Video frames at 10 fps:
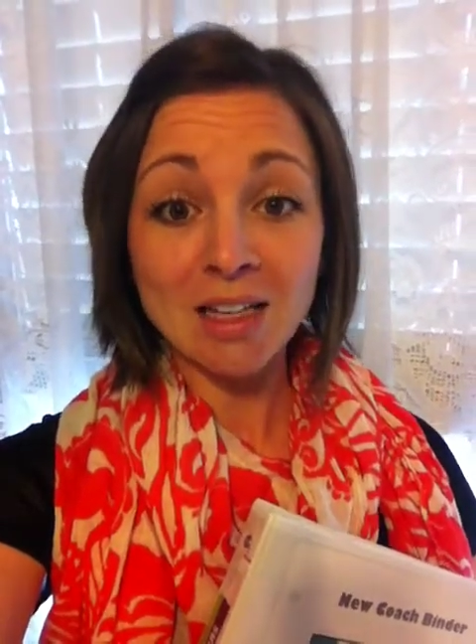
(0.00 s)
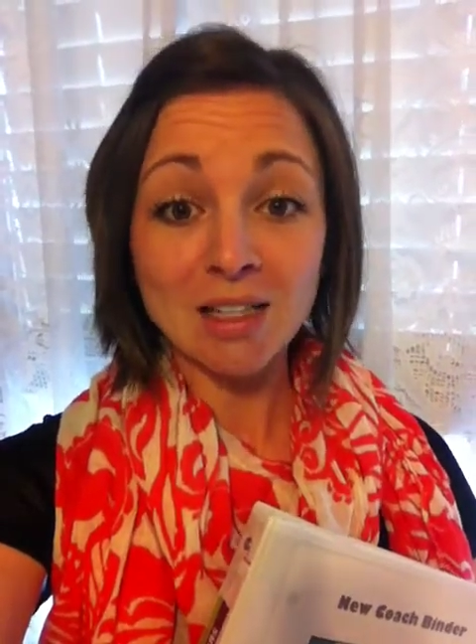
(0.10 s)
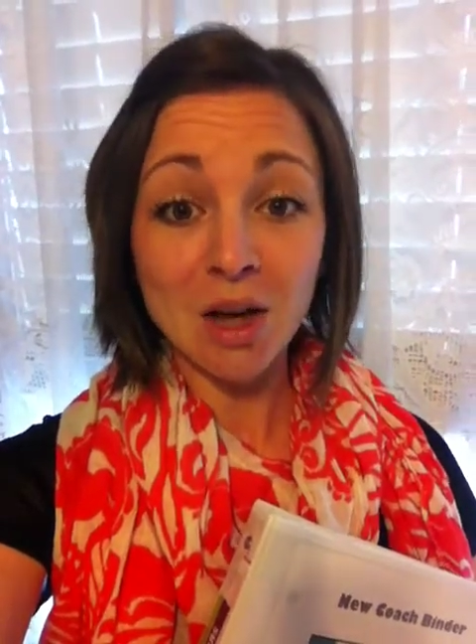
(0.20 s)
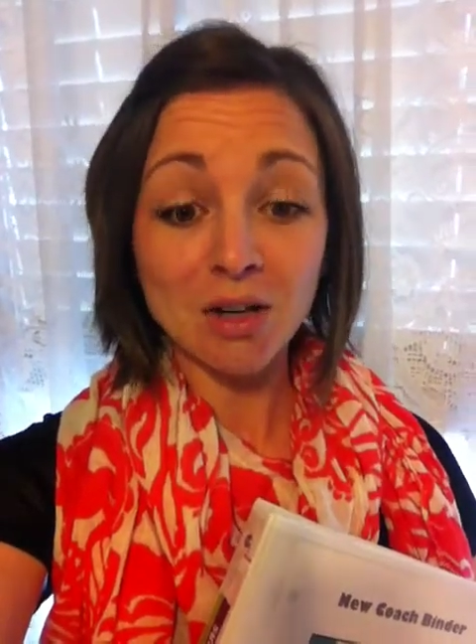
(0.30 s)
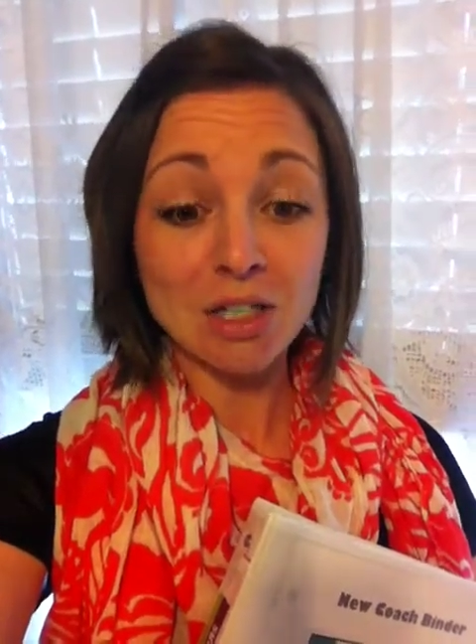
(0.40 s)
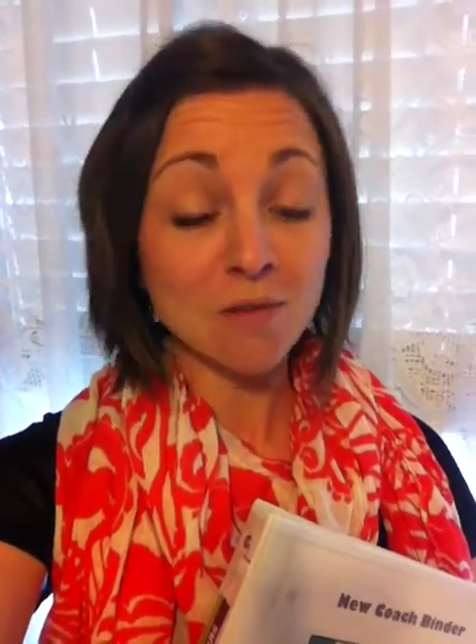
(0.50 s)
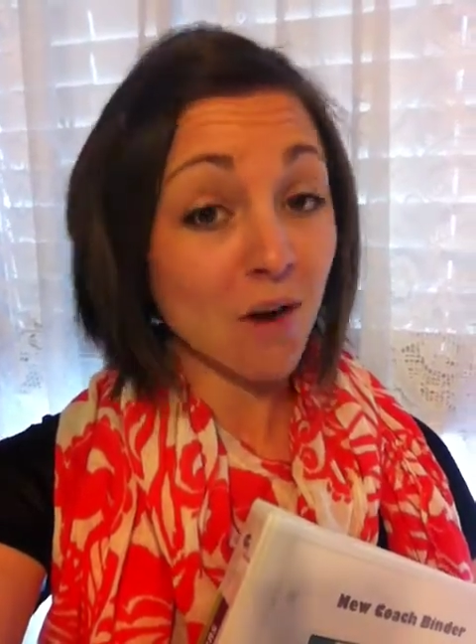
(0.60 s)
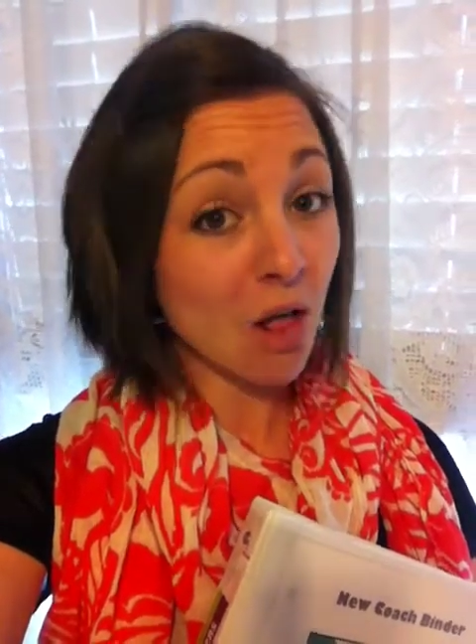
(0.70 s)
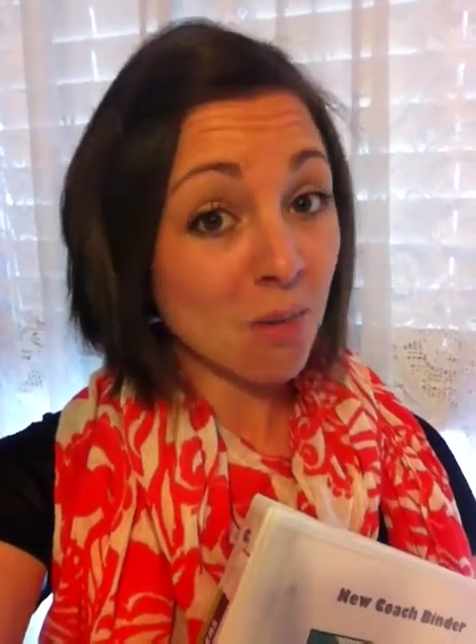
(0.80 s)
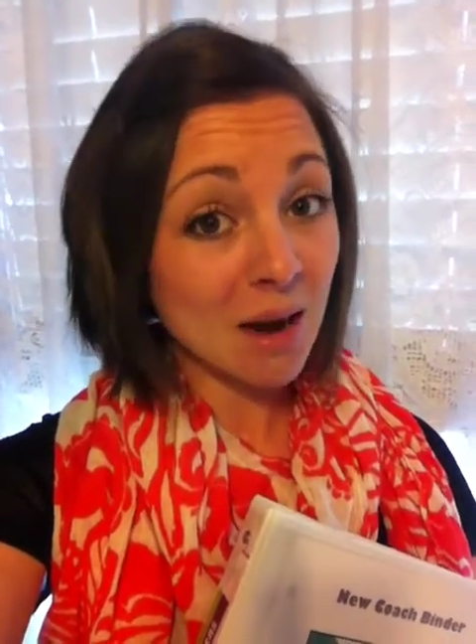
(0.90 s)
So just
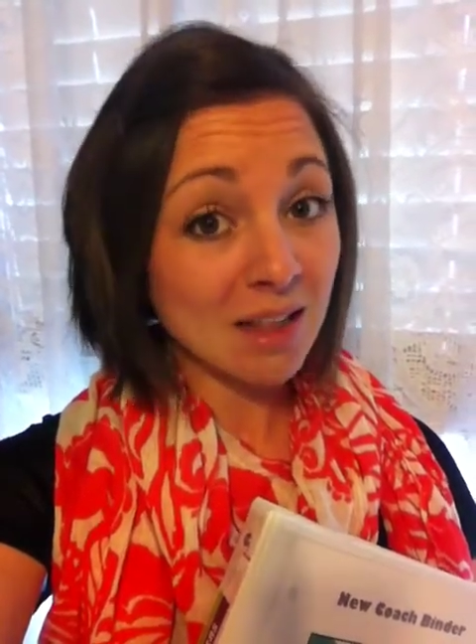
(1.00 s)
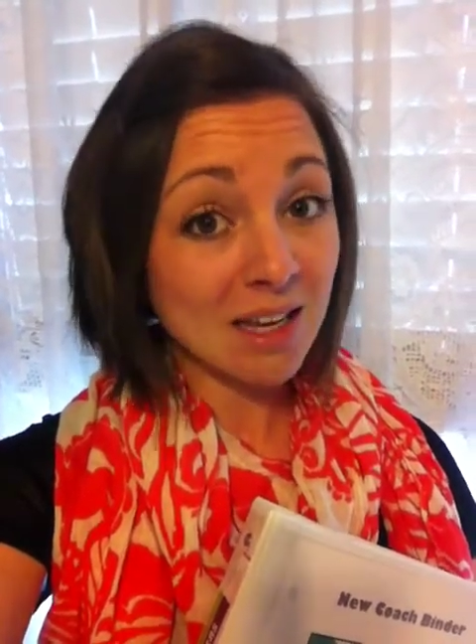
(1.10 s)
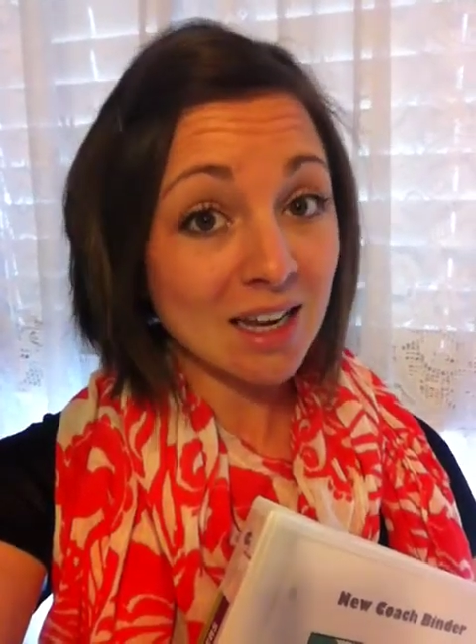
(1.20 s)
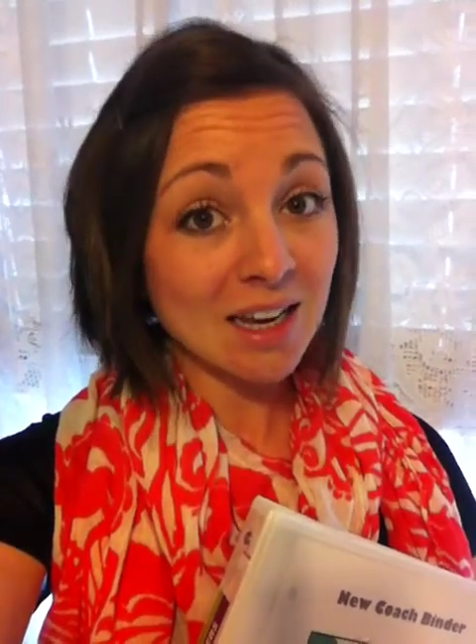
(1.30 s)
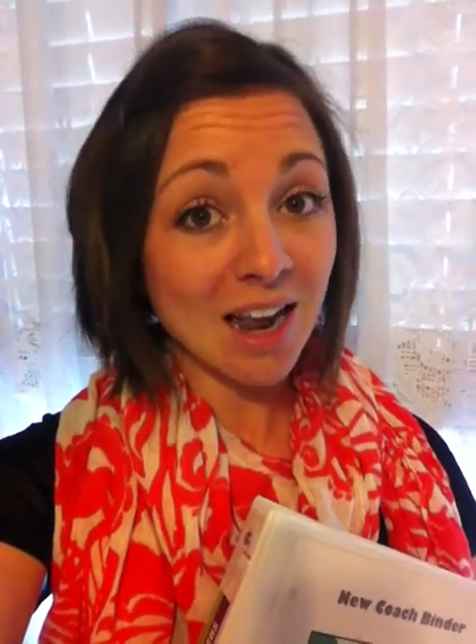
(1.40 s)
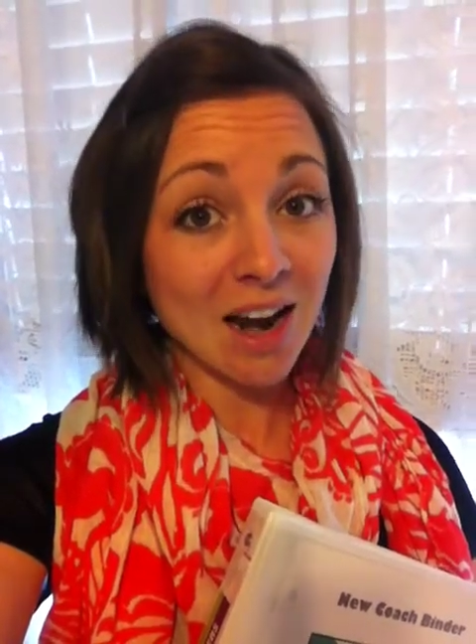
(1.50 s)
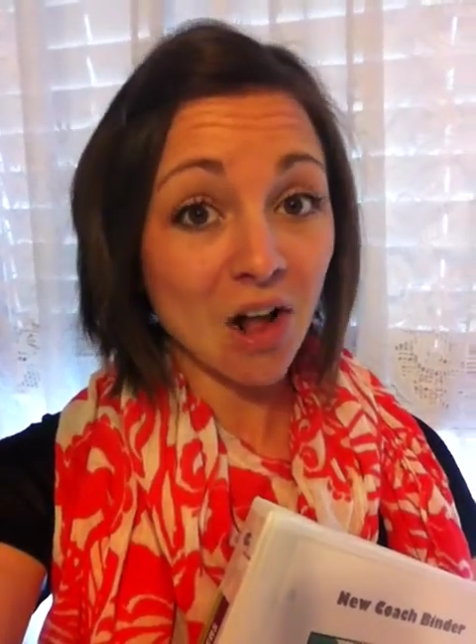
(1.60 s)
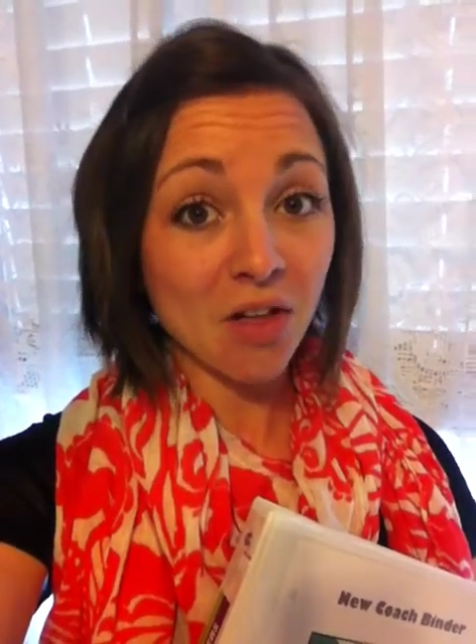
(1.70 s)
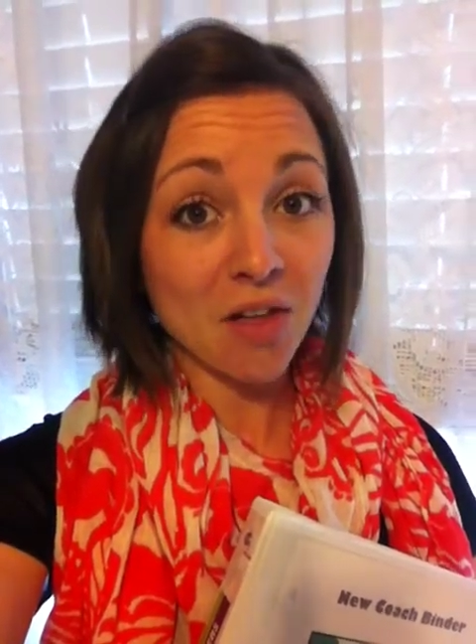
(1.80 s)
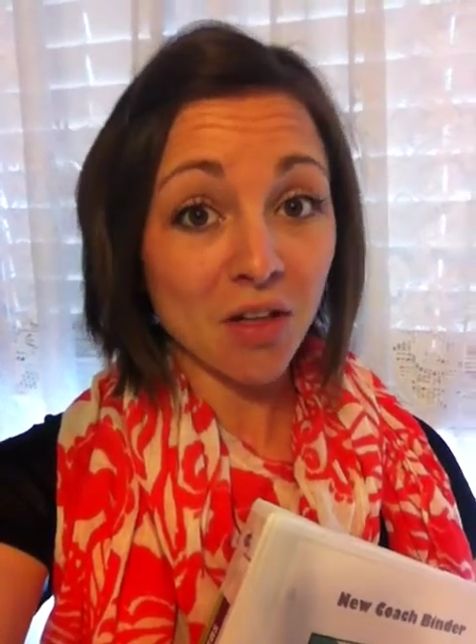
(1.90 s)
follow my lead and
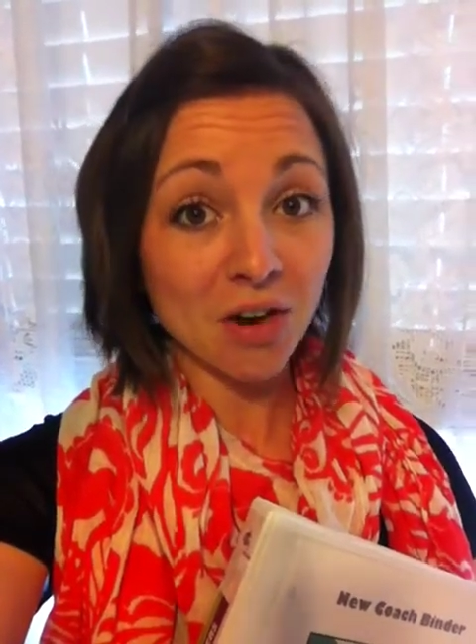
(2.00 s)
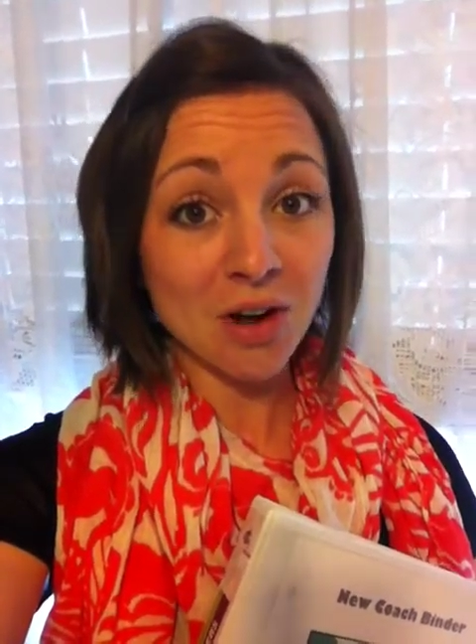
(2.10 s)
all the other